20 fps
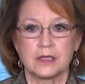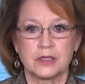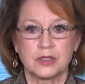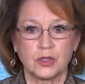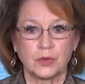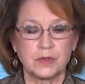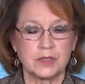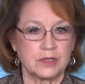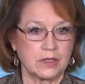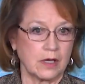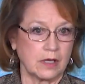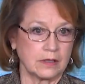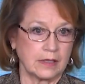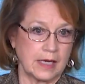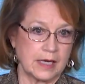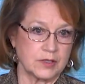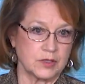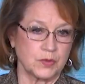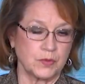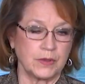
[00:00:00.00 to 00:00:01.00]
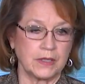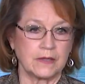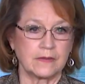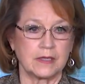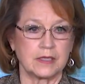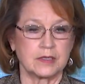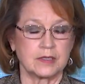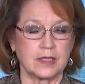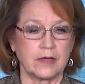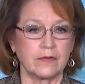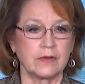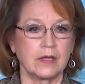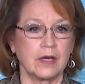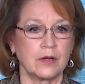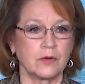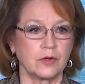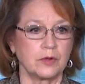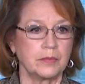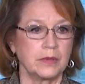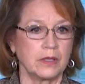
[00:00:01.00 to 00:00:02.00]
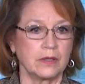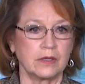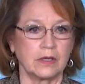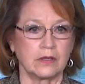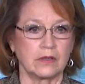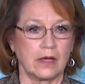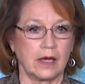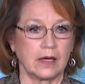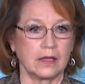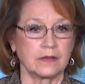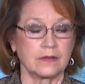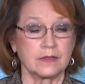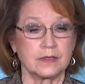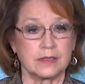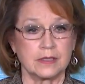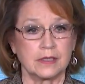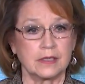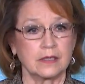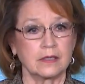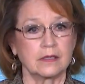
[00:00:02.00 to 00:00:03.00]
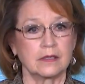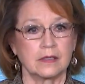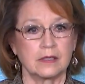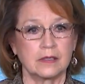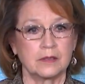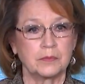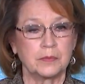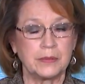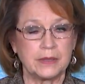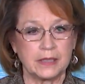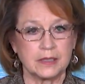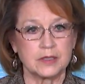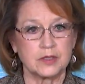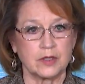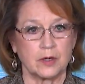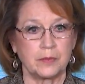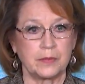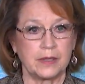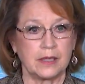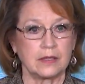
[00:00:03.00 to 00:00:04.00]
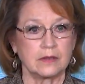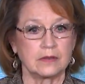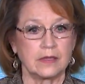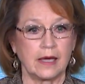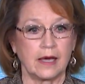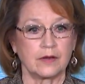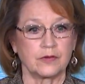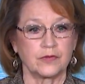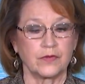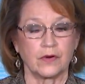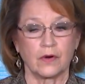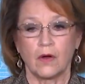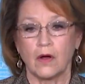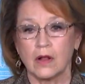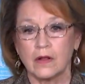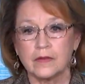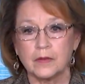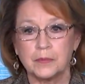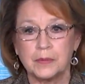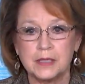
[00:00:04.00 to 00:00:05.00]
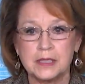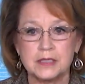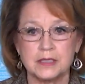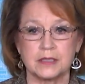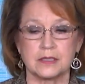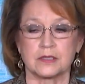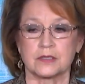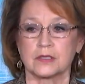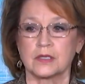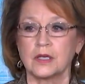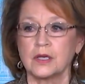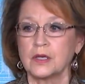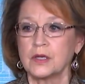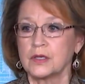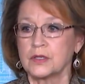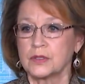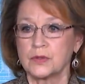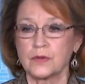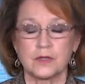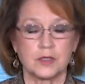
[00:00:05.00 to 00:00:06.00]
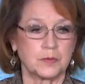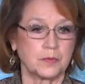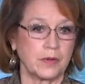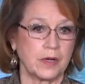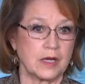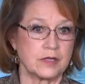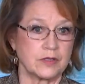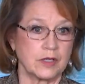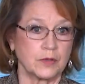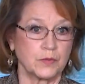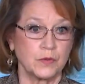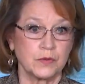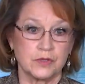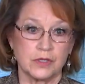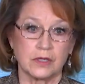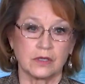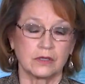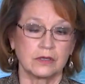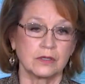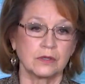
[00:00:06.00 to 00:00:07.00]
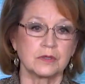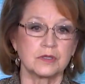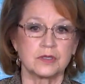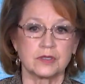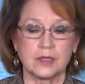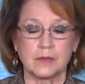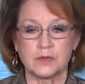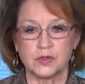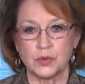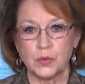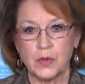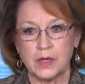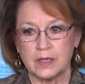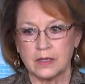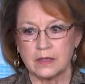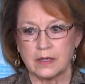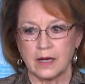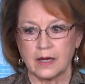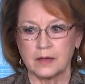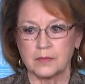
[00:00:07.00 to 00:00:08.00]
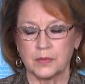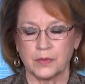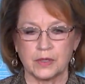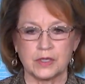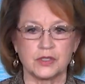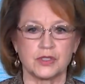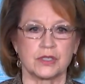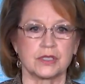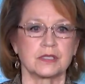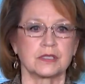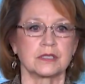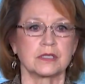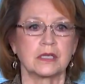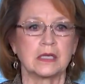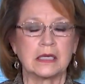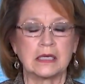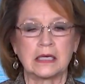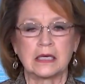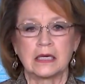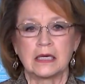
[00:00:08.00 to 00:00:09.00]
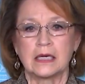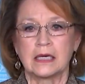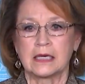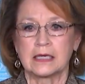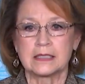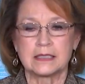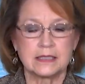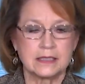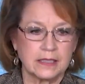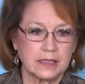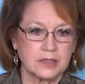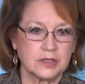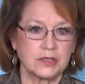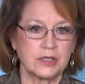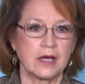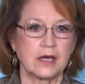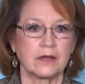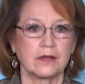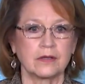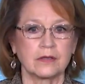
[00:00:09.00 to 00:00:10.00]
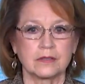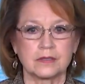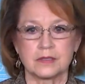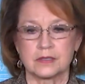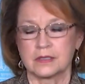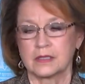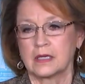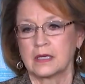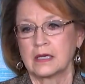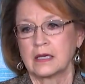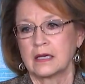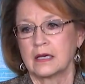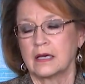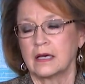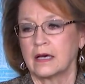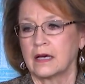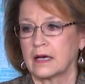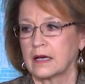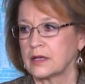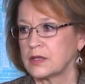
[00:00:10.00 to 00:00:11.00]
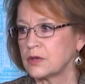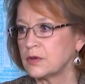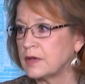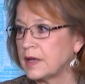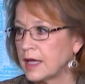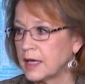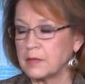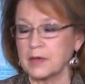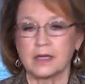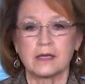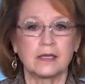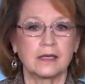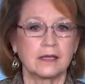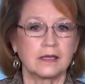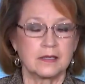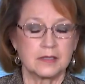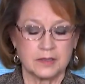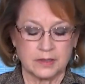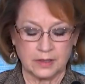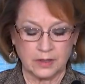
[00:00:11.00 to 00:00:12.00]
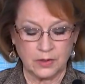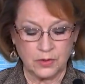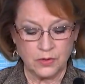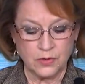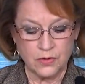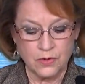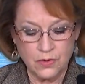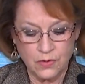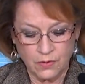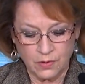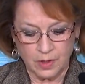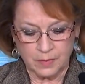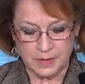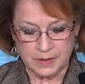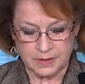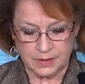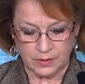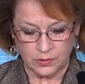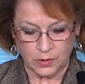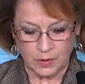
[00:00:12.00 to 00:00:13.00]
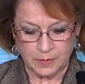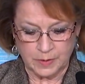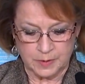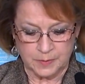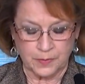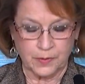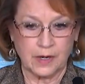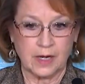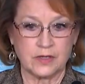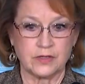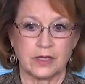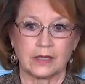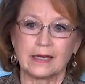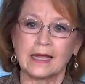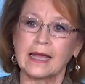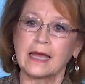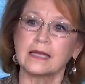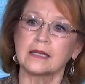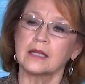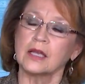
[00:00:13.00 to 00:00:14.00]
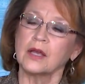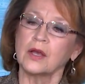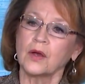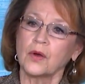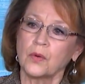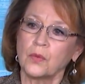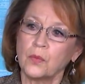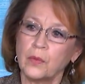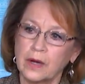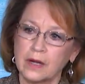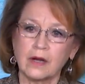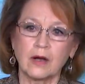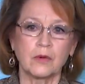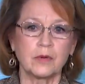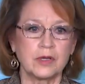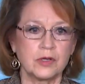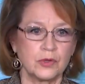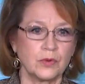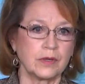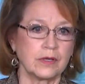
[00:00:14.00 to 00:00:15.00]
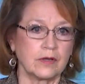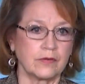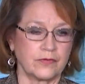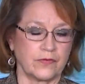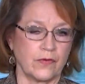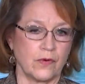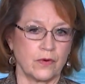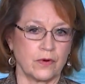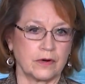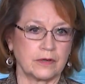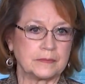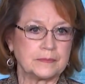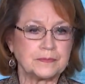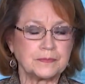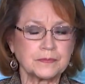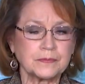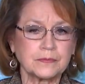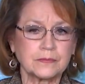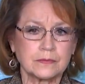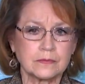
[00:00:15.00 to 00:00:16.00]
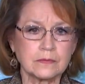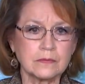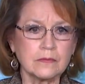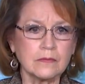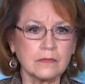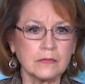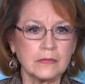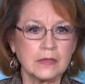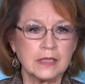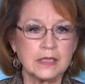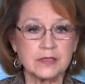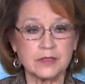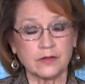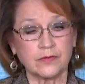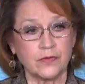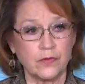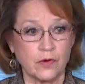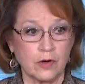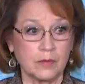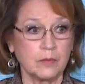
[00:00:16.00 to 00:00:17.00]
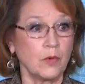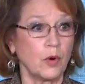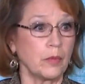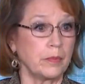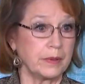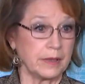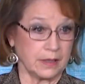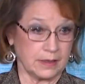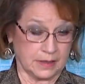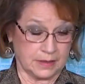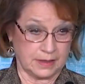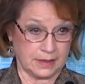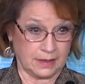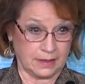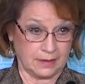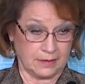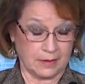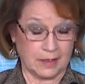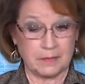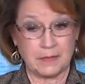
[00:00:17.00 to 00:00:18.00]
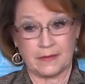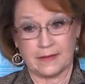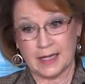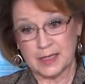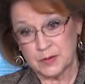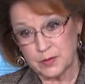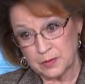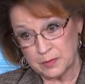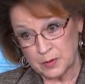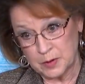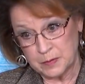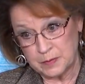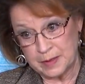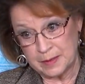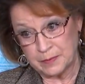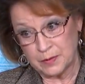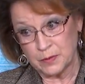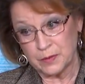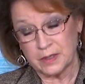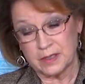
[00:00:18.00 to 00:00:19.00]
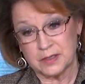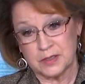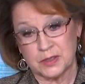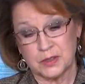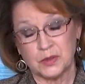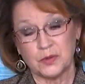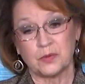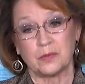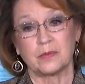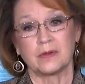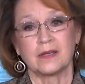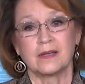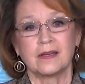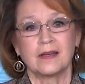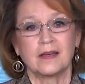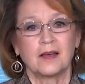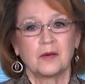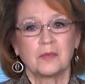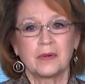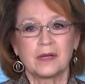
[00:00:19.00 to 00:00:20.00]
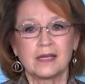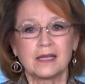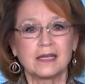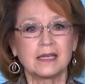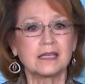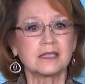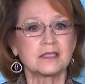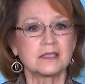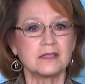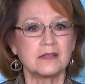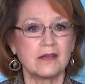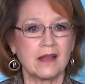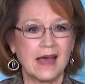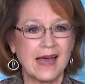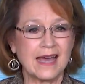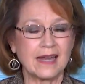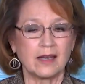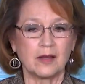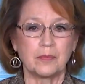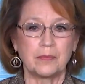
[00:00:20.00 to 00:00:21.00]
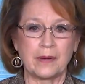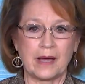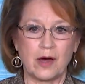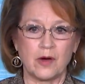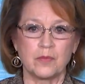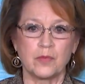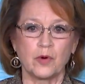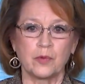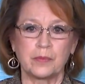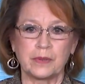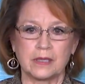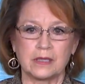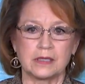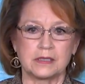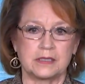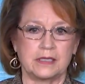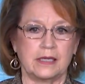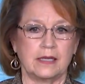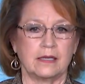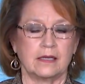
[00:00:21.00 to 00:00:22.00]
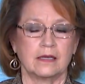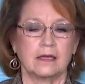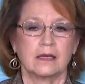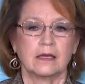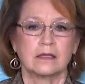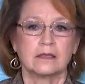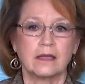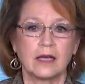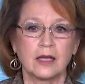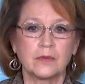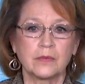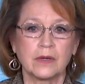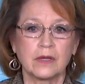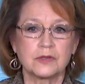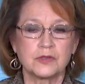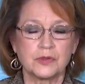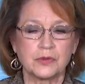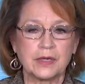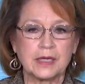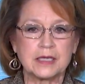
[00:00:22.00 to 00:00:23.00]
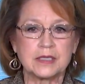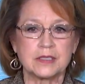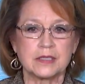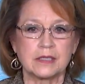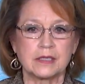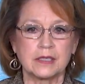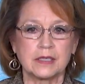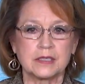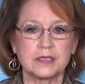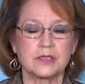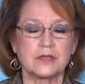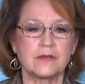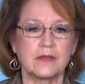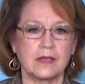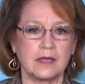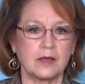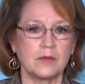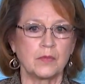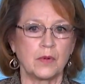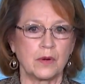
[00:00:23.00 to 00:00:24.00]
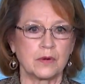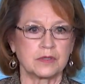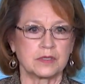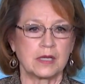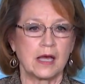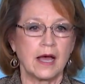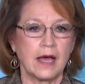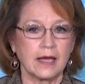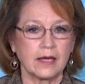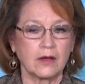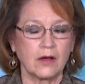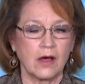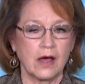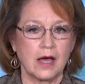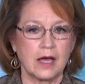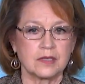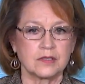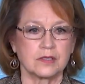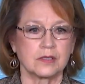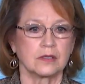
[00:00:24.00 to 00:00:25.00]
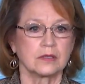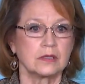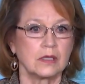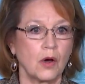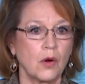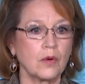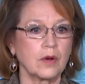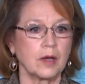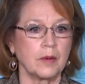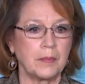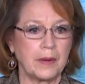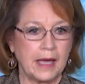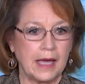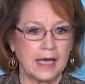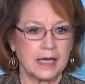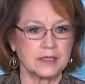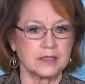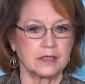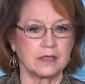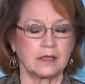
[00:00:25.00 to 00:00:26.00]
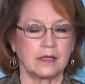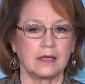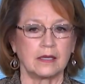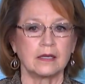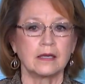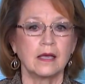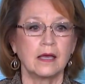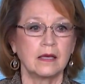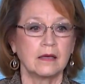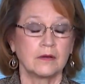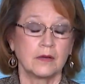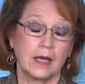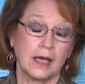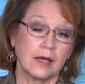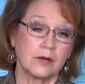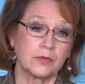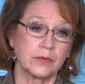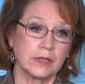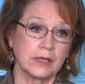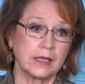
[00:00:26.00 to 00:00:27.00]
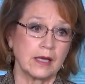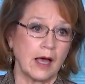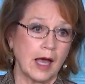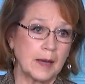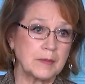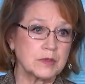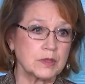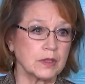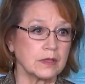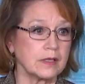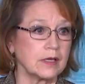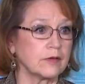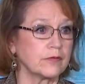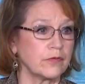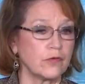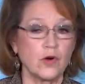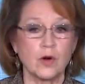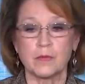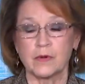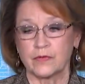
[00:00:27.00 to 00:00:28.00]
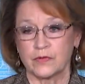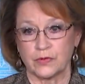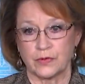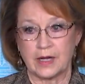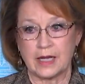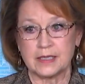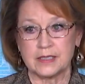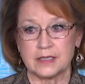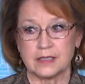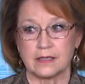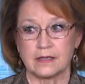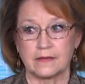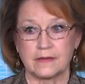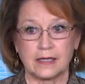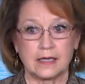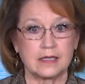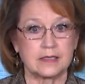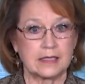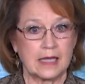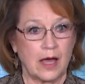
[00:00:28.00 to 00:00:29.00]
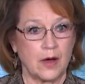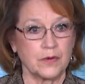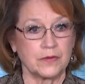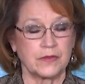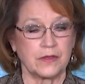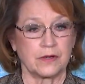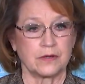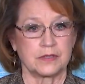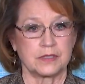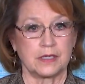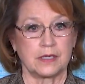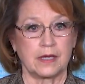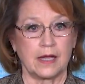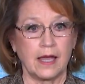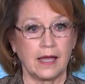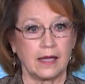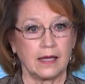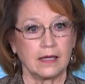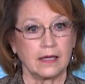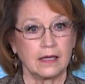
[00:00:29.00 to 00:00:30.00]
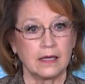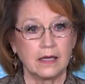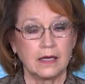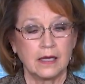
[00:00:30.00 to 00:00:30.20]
So we saw last week that $700 million in, in bids are being let for all the pieces to this project, which includes some 29 bridges, uh, six tunnels, uh, you name it. It is an enormous, enormous project. And what are we doing it for? Is it for mobility? I mean, that's what most people would assume. But it is not about mobility. Light rail transit is the most high cost, low capacity and really obsolete form of transit that is out there today.